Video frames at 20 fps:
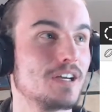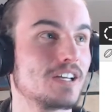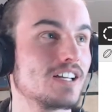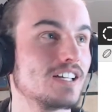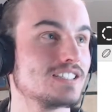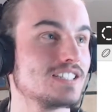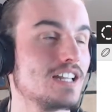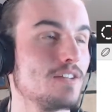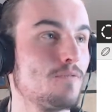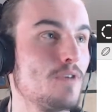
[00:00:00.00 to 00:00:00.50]

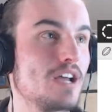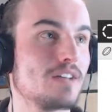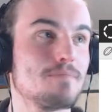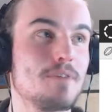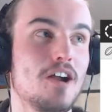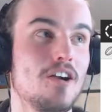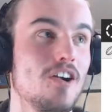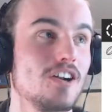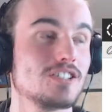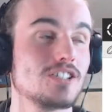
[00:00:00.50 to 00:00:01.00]
because of the
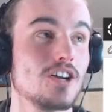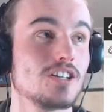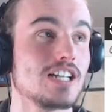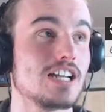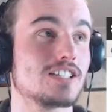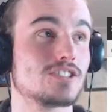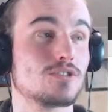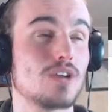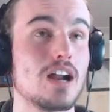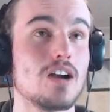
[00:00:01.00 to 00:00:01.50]
fact Maro
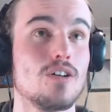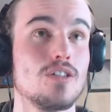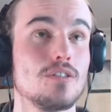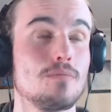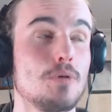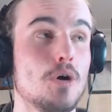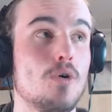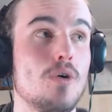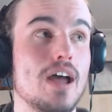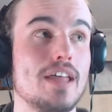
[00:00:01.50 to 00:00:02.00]
Itoje straight on
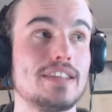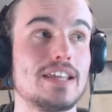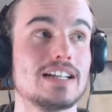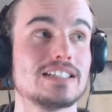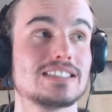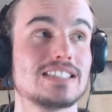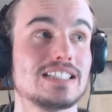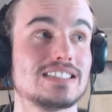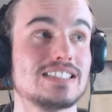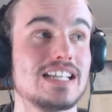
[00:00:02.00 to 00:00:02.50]
the ball, and
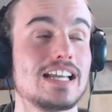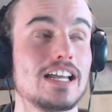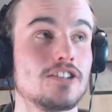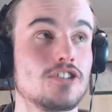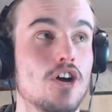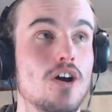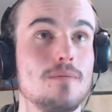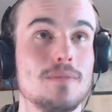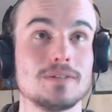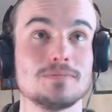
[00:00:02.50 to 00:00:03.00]
that is the
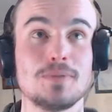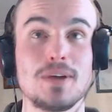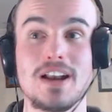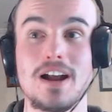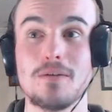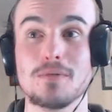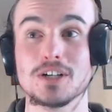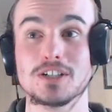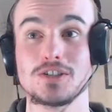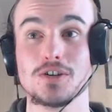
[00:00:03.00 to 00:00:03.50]
second time he's
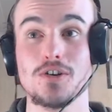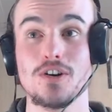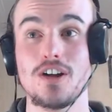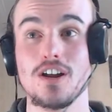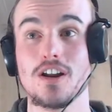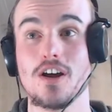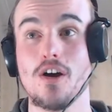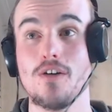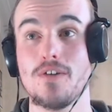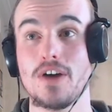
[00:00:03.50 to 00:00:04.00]
been able to turn
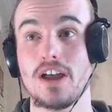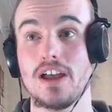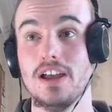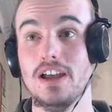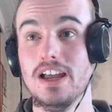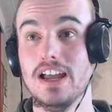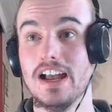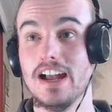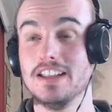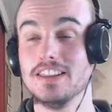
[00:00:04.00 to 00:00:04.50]
it over
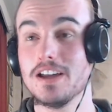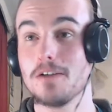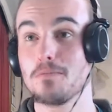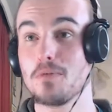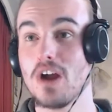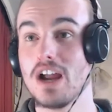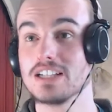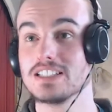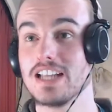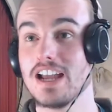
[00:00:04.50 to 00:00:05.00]
in the
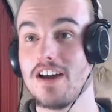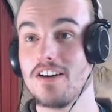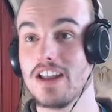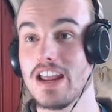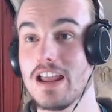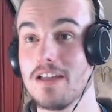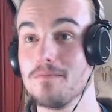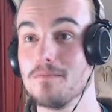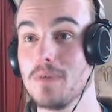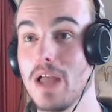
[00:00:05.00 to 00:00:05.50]

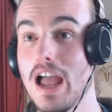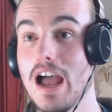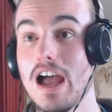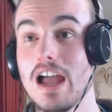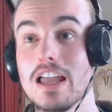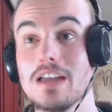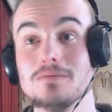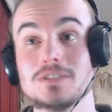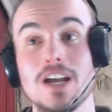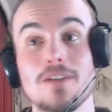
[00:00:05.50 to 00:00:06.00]
breakdown, and
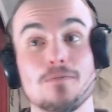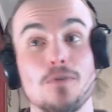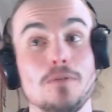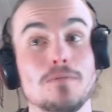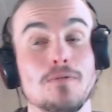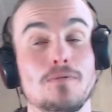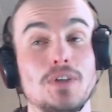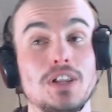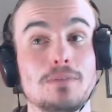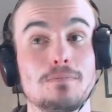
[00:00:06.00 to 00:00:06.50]
MJ
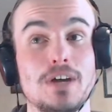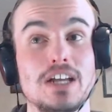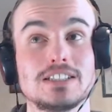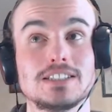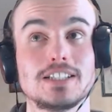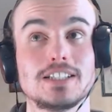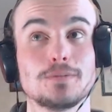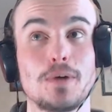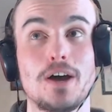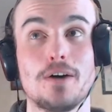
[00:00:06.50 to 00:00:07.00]
from the
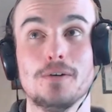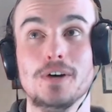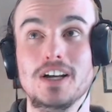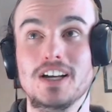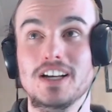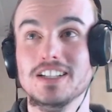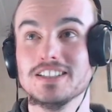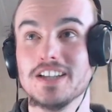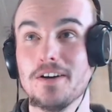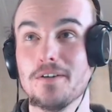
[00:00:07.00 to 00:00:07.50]
Philippines as
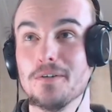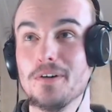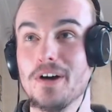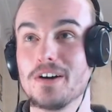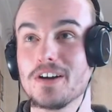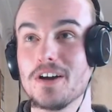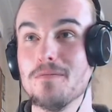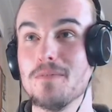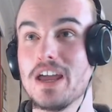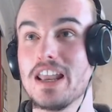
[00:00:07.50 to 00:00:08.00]
well. So
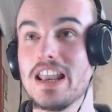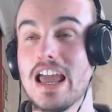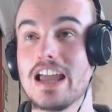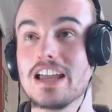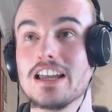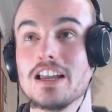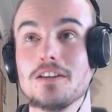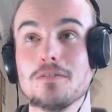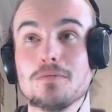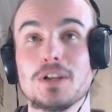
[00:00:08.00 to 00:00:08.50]
welcome in,
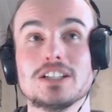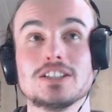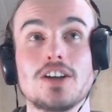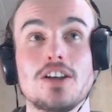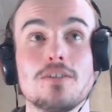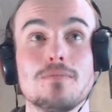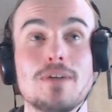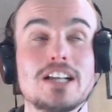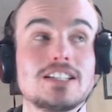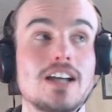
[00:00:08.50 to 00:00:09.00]
and can you please
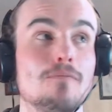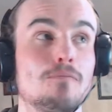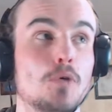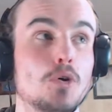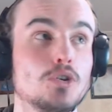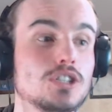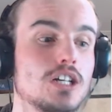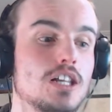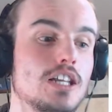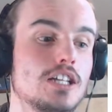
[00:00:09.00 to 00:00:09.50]
show the match?
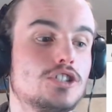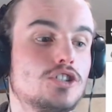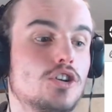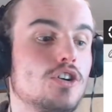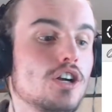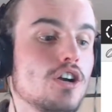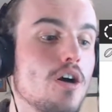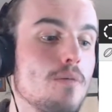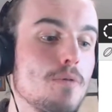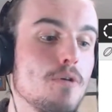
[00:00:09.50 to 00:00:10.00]
Unfortunately,
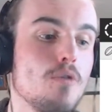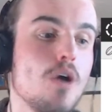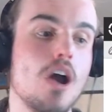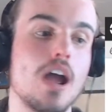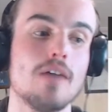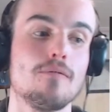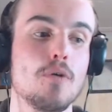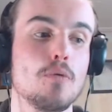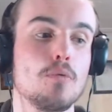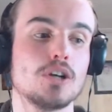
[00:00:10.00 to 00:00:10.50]
due to
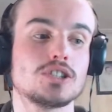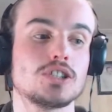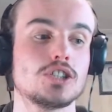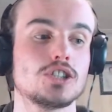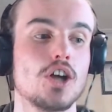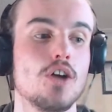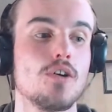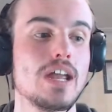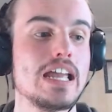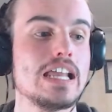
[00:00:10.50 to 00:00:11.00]
copyright, if I was
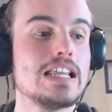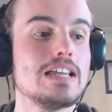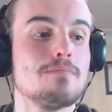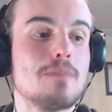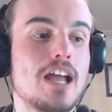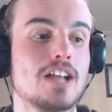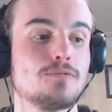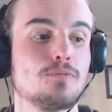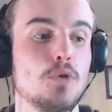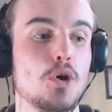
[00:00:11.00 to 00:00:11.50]
to show any
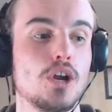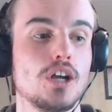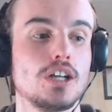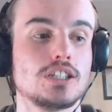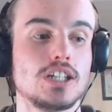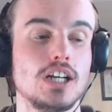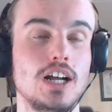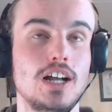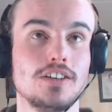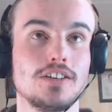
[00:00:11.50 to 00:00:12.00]
match
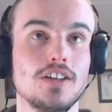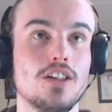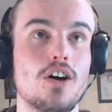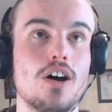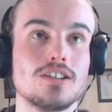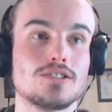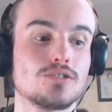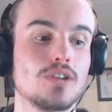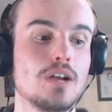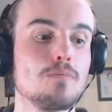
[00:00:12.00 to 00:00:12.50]
footage, the
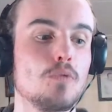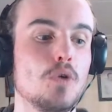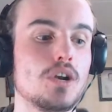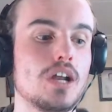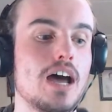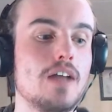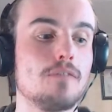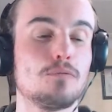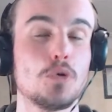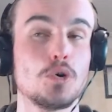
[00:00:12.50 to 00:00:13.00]
live stream
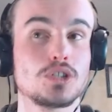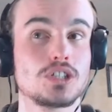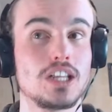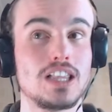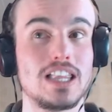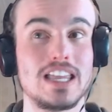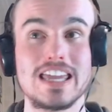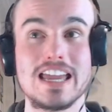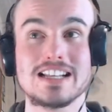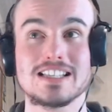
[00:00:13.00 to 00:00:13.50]
would
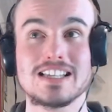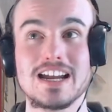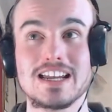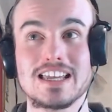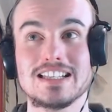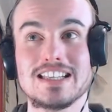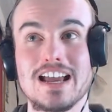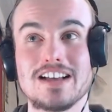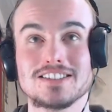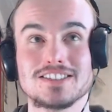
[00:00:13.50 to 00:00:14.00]
unfortunately get
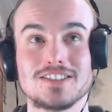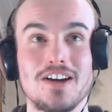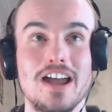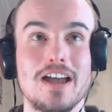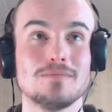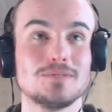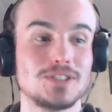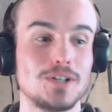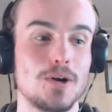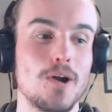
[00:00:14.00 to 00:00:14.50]
taken down. So
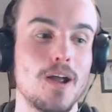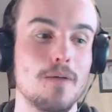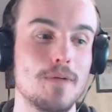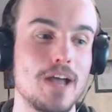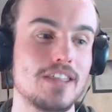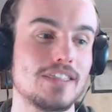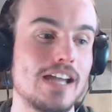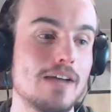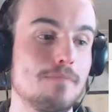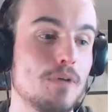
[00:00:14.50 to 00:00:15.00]
I am sorry
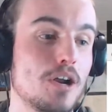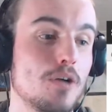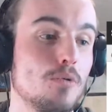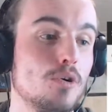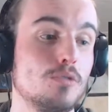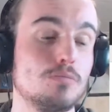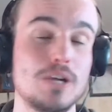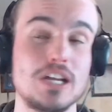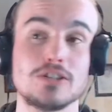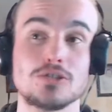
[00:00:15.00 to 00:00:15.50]
about that, but I
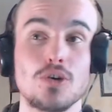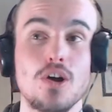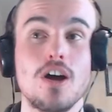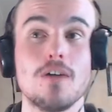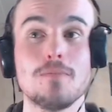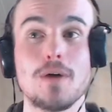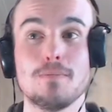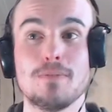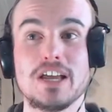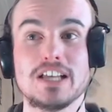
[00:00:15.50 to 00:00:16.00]
will be
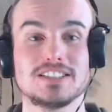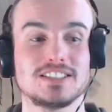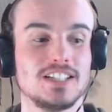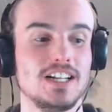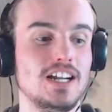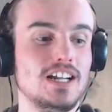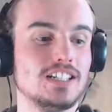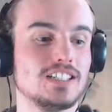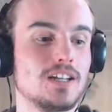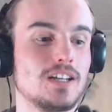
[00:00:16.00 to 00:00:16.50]
trying my
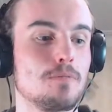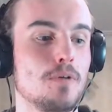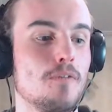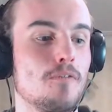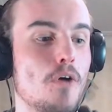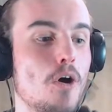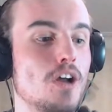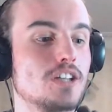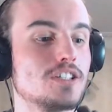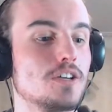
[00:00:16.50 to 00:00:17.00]
best to
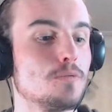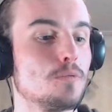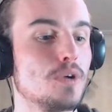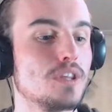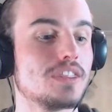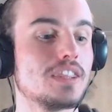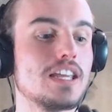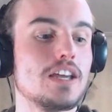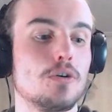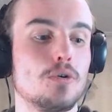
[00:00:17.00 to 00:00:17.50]
provide you
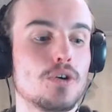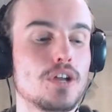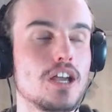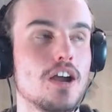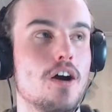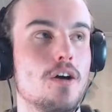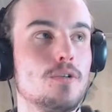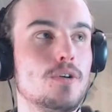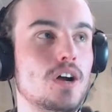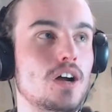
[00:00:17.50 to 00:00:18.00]
with the
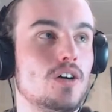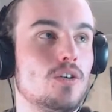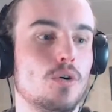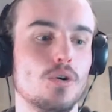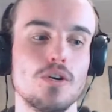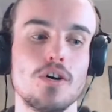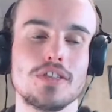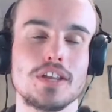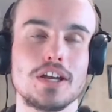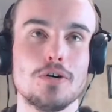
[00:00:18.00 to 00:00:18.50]
audio,
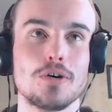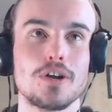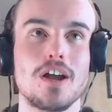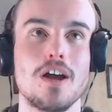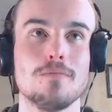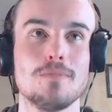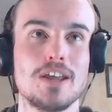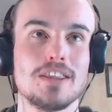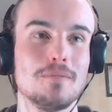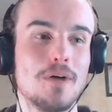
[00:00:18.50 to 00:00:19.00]
or not the
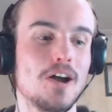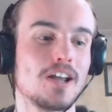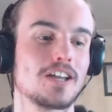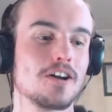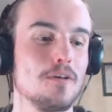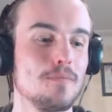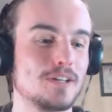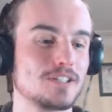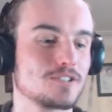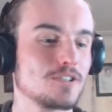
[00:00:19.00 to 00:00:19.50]
audio, but my
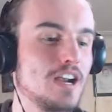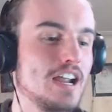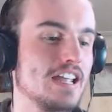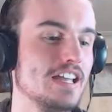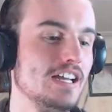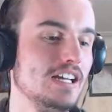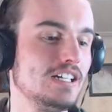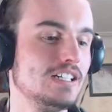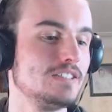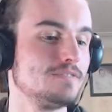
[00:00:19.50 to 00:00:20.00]

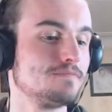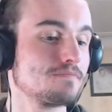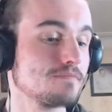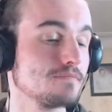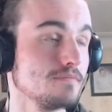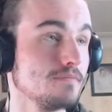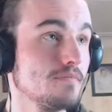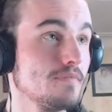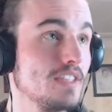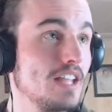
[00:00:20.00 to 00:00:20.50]
commentary.
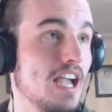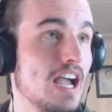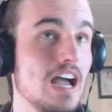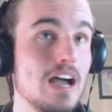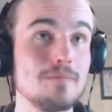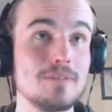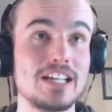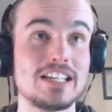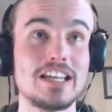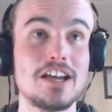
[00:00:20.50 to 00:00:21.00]

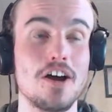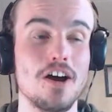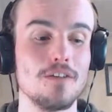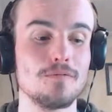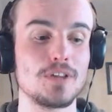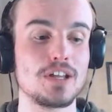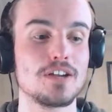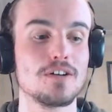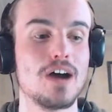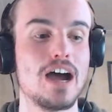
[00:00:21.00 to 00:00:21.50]
And yeah,
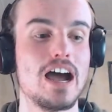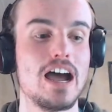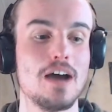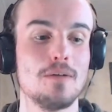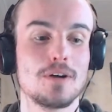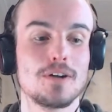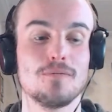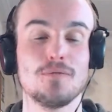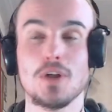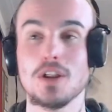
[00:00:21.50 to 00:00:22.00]
hopefully you are
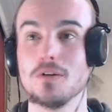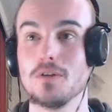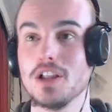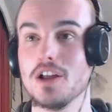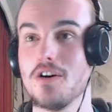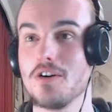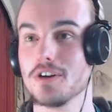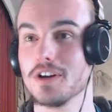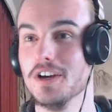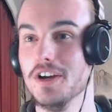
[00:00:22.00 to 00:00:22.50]
able to follow
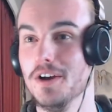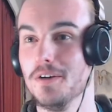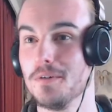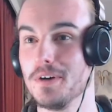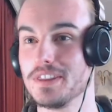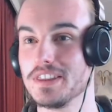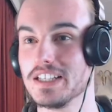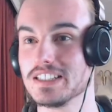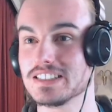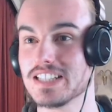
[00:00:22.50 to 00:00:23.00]
along
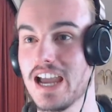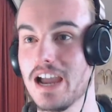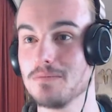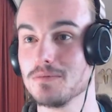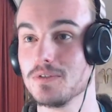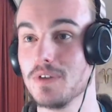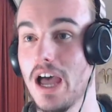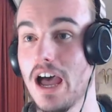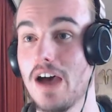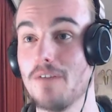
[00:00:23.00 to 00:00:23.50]
with this
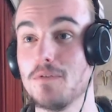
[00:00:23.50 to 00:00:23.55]
game.